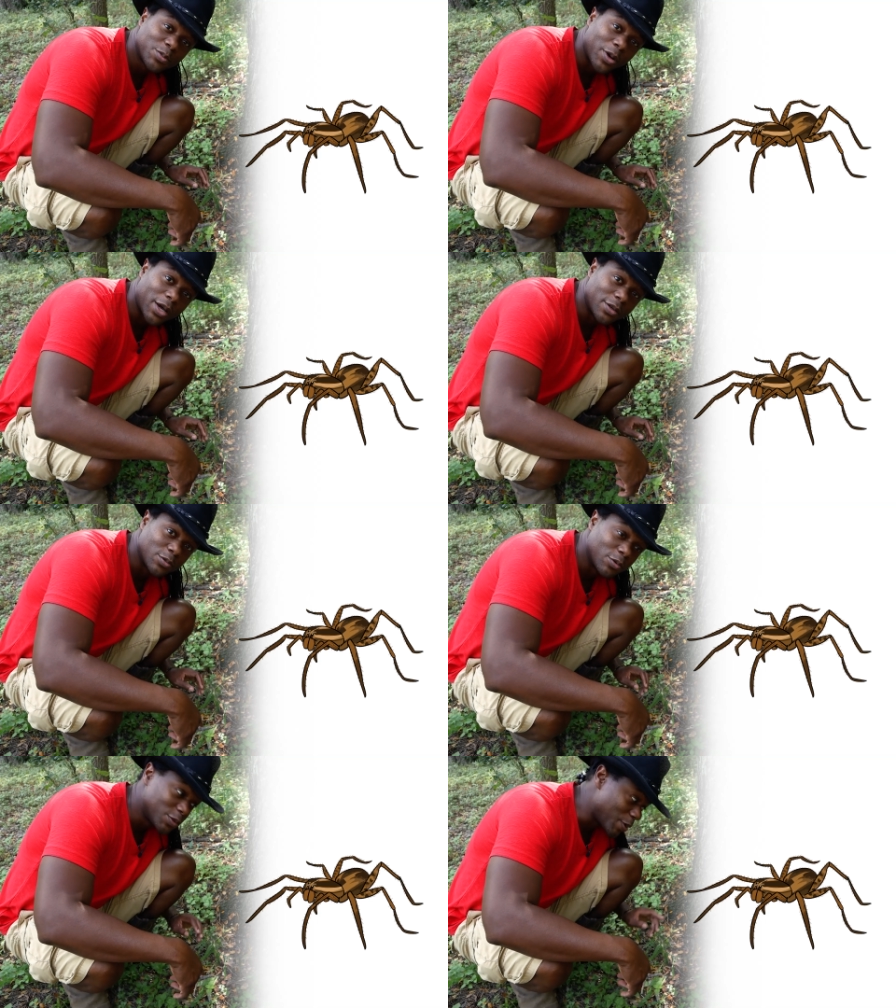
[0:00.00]

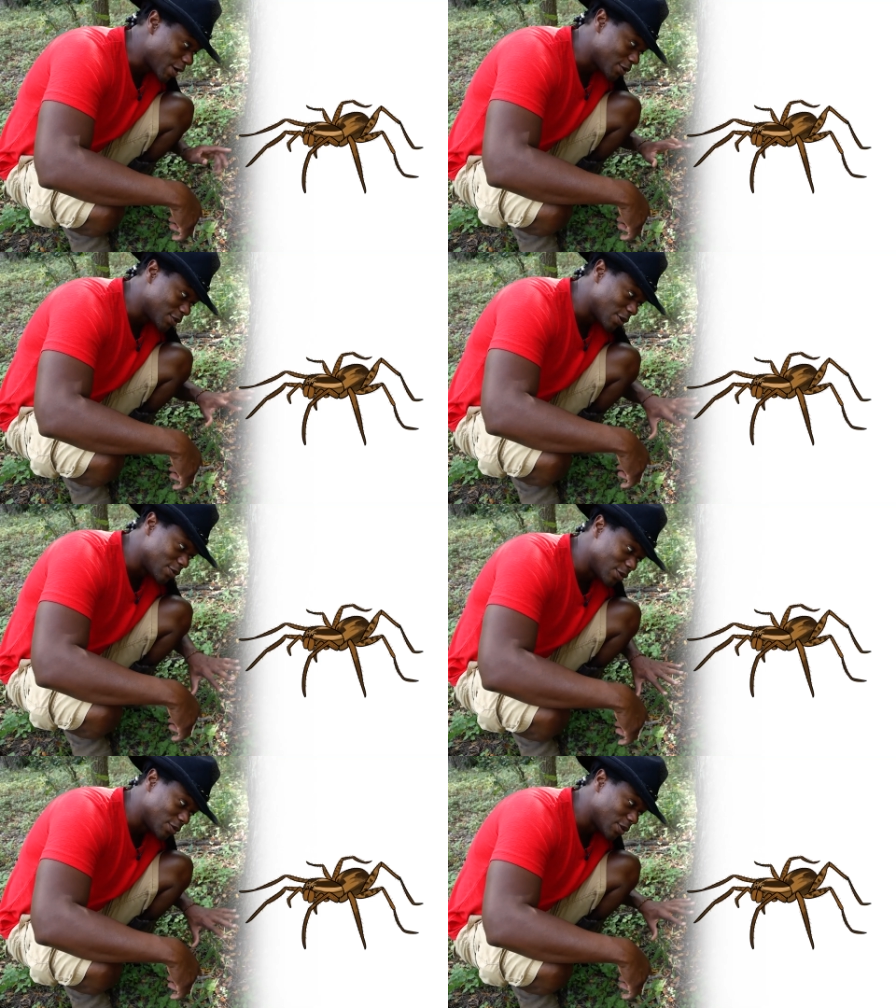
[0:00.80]
spiders. Wolf spiders
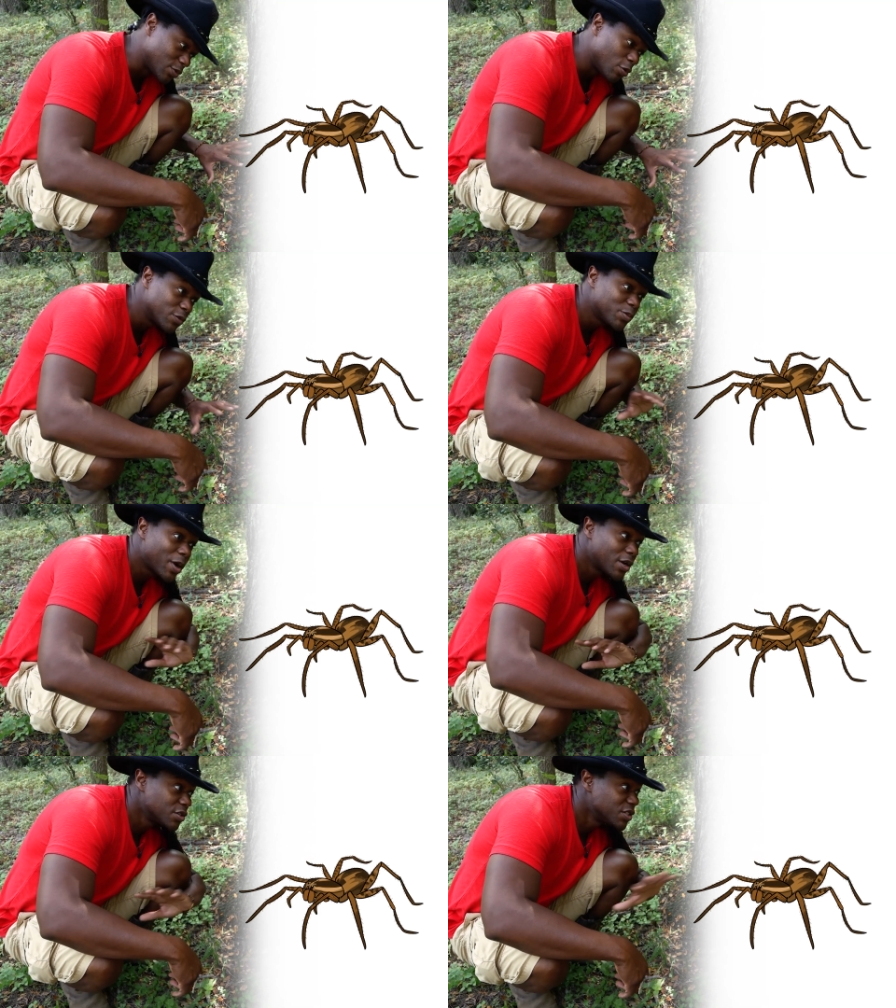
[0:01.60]
don't do this. Wolf
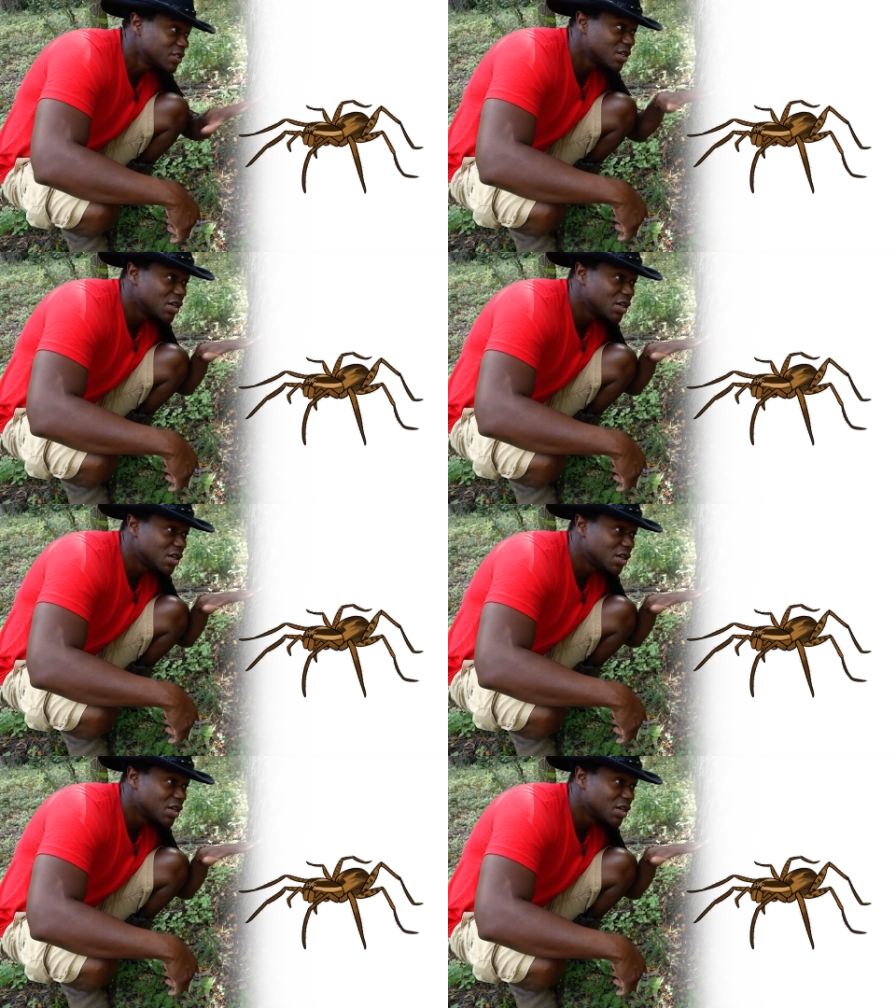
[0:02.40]
spiders just